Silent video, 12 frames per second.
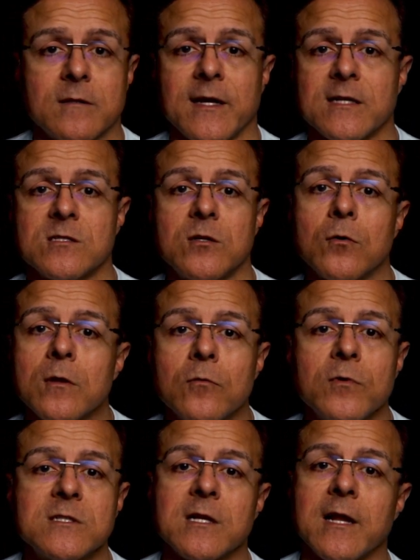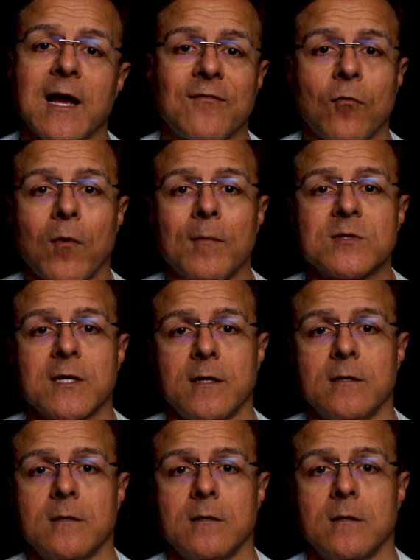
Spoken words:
That's the only reason to have a website.